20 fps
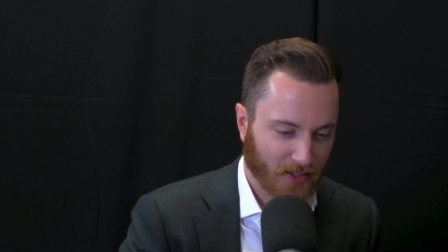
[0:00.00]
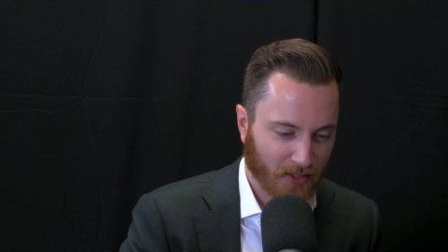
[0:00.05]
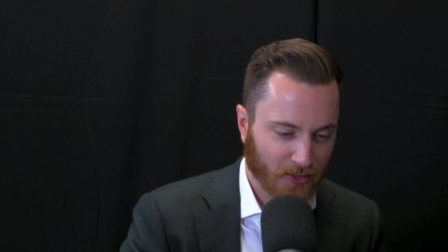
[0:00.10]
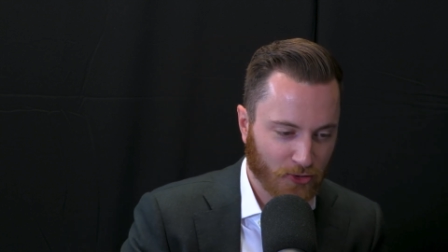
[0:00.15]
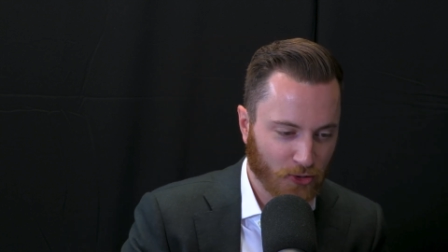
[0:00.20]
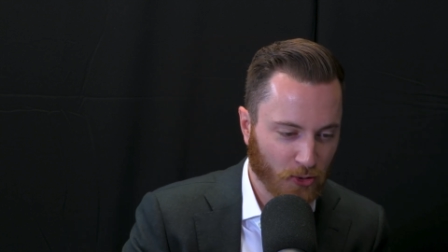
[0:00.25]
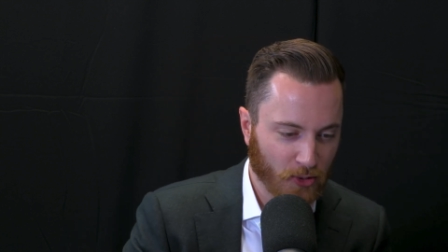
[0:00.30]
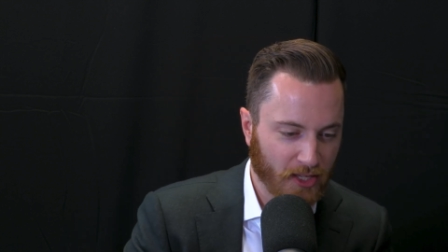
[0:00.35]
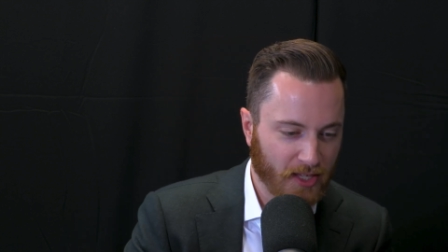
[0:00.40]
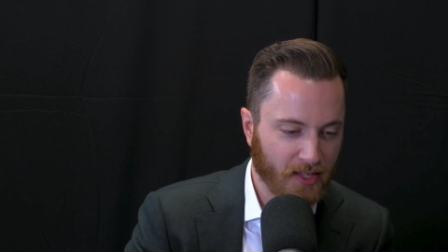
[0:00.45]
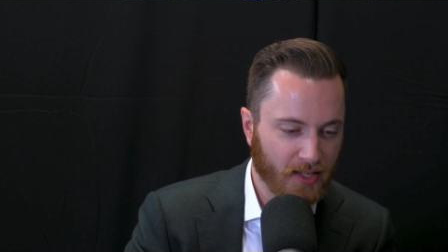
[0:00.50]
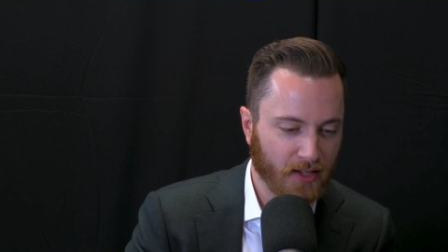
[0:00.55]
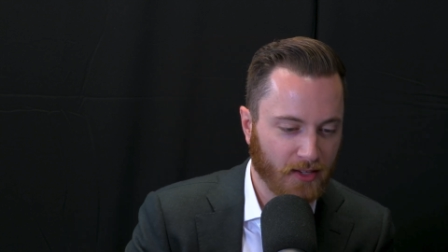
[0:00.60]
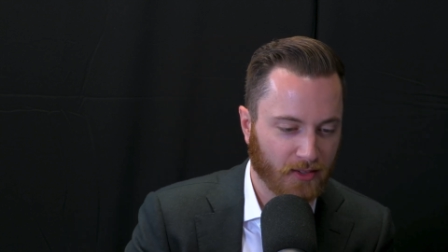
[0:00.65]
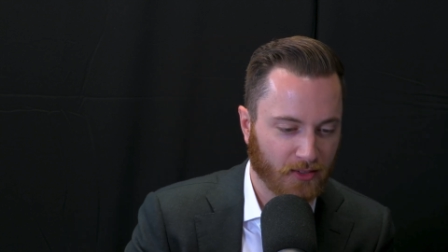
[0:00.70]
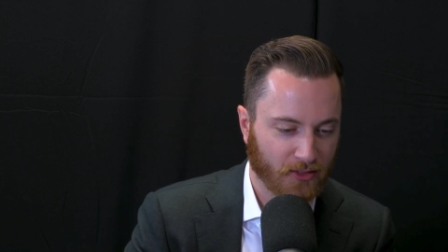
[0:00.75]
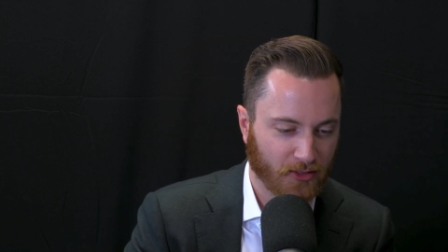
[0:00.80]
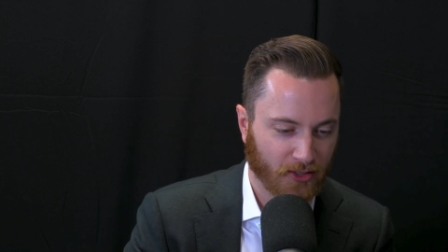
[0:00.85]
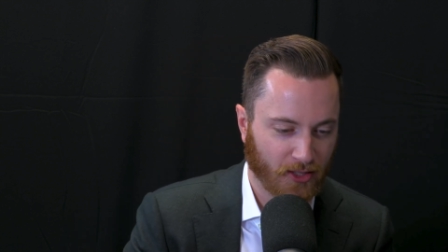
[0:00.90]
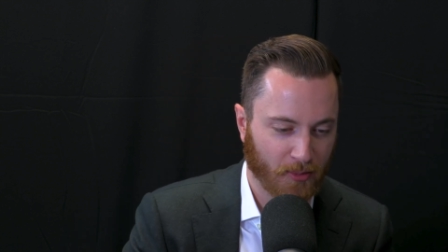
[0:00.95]

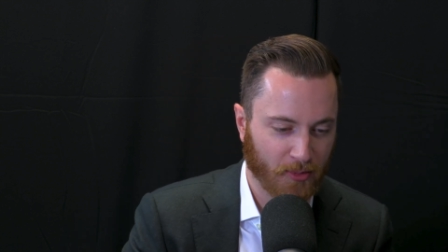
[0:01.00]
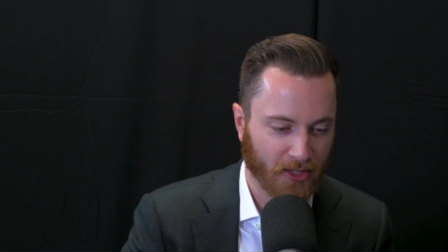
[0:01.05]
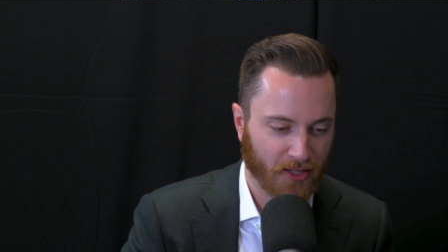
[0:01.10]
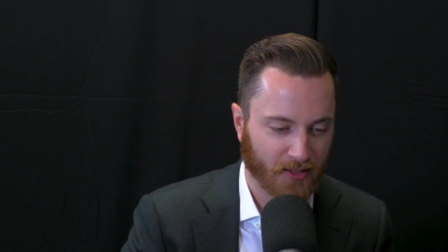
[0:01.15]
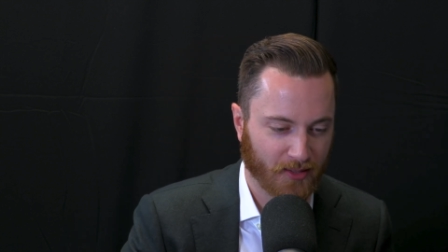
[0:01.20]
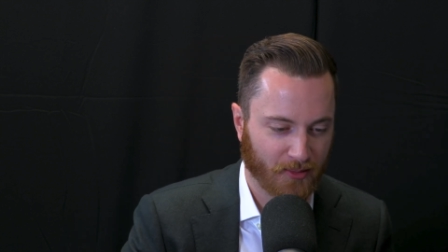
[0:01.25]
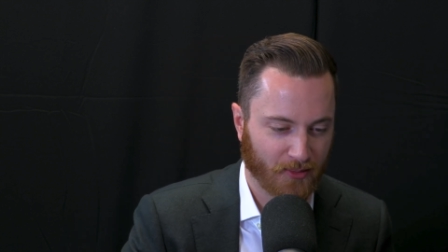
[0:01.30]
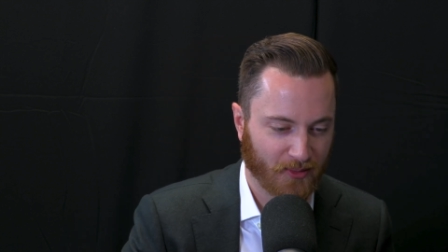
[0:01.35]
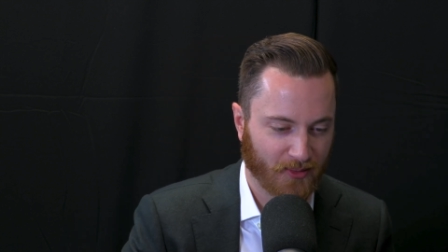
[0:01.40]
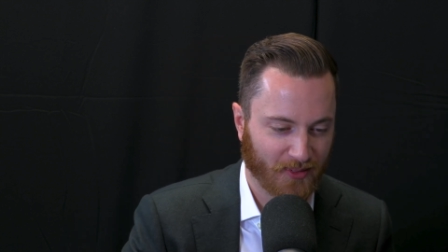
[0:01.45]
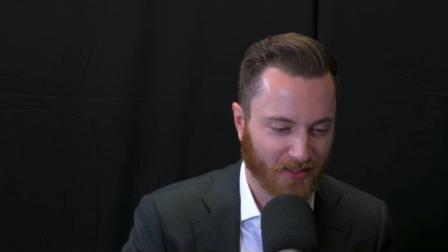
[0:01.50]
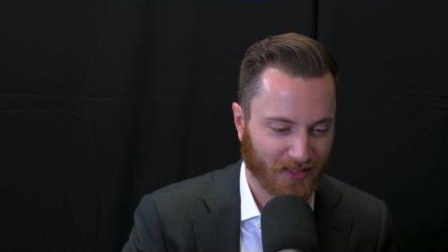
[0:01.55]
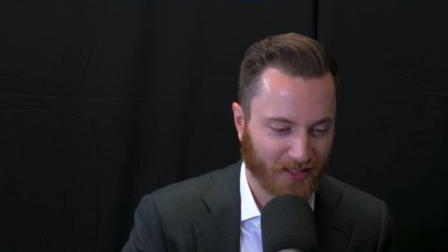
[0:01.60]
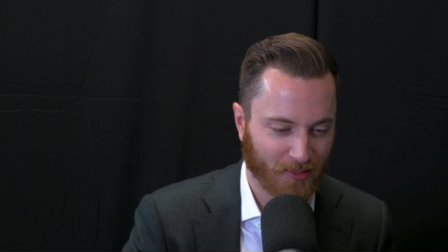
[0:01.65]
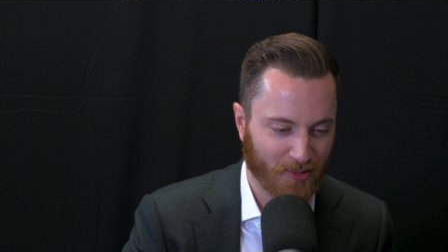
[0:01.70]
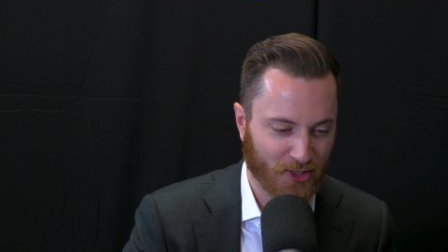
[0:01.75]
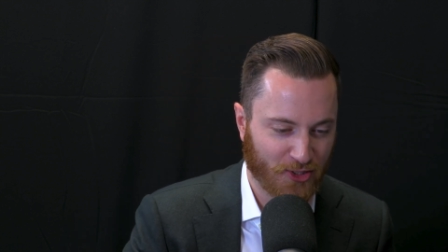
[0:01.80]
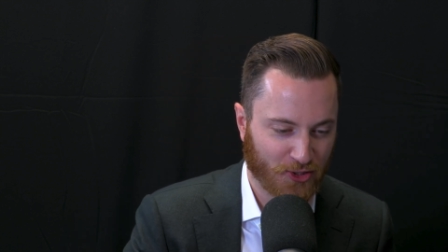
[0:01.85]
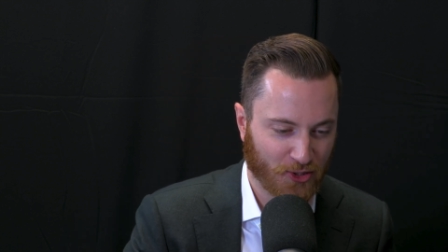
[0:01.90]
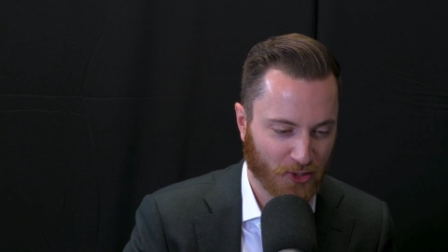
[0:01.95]
Dude, let
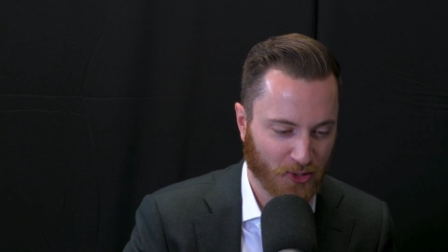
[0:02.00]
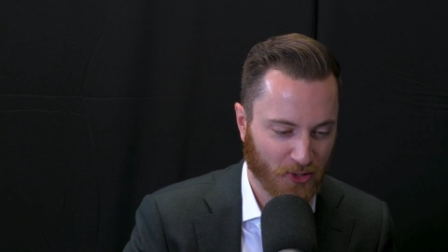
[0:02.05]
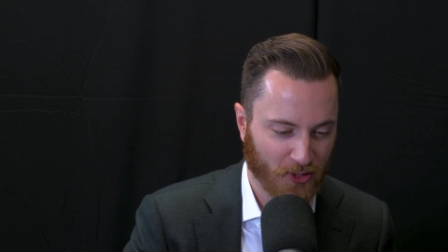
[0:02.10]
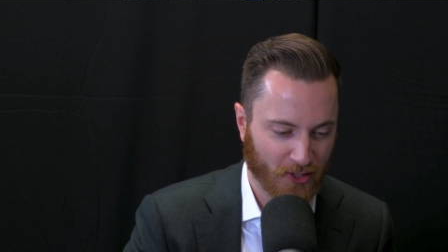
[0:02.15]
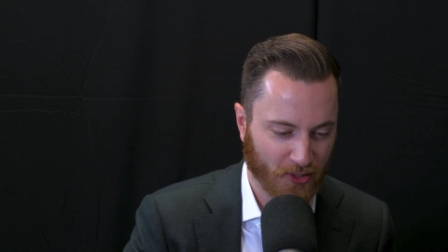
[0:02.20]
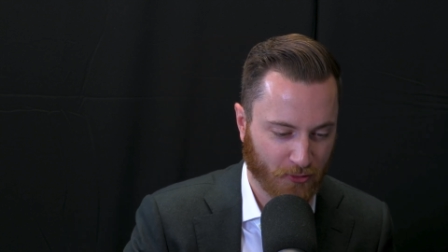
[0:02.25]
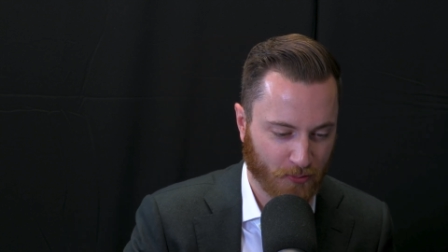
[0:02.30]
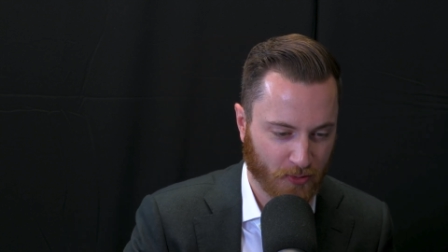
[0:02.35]
me show you his